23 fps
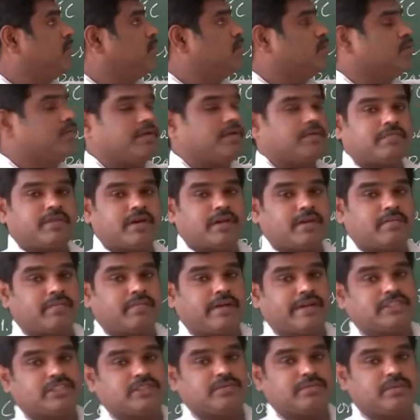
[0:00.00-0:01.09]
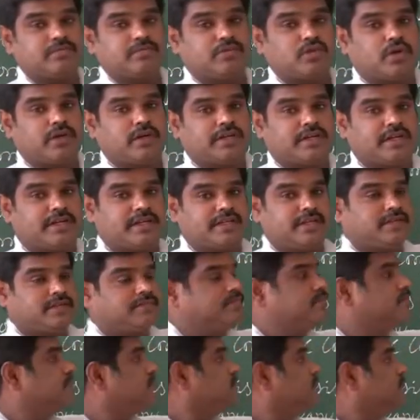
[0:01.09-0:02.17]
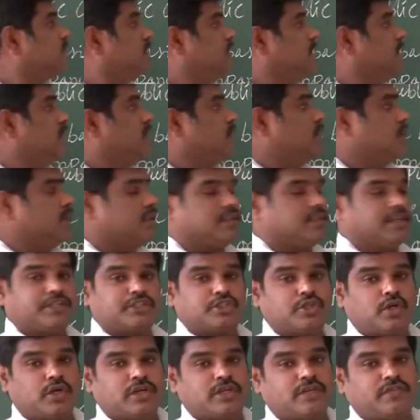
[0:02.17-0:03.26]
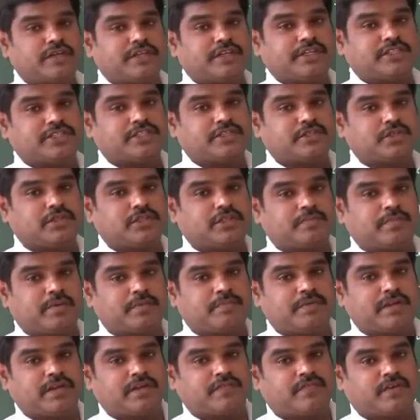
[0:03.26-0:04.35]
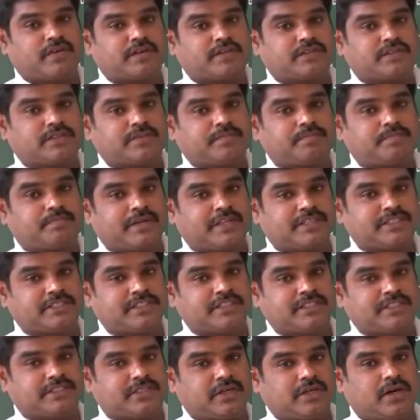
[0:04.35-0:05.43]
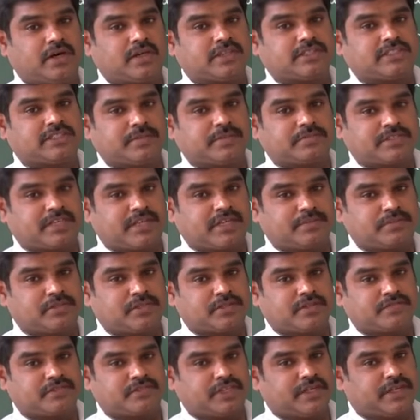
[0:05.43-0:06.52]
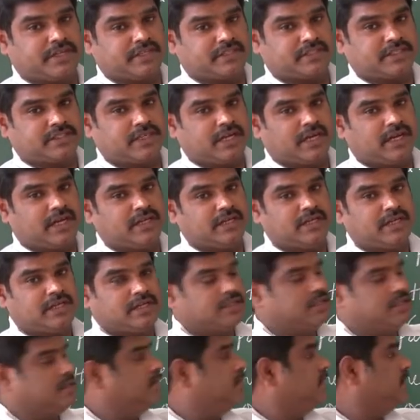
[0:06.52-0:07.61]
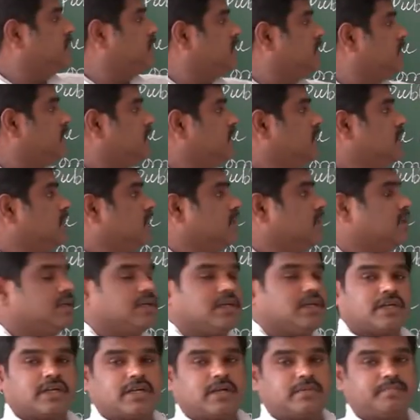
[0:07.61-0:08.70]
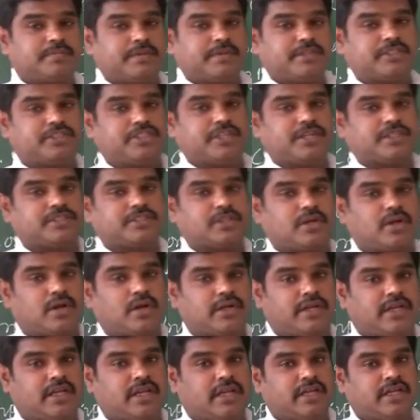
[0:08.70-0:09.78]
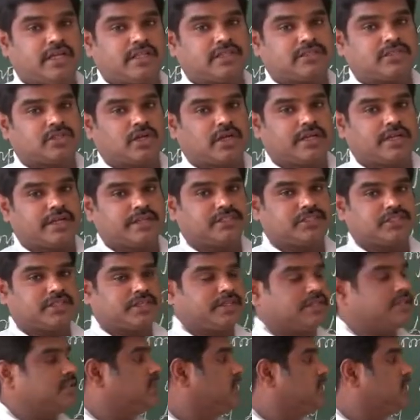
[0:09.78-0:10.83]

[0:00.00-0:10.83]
2 member, maximum 200. There is no invitation to the public for purchase or subscription of shares and debenture. Company shares are not dealing in the stock exchange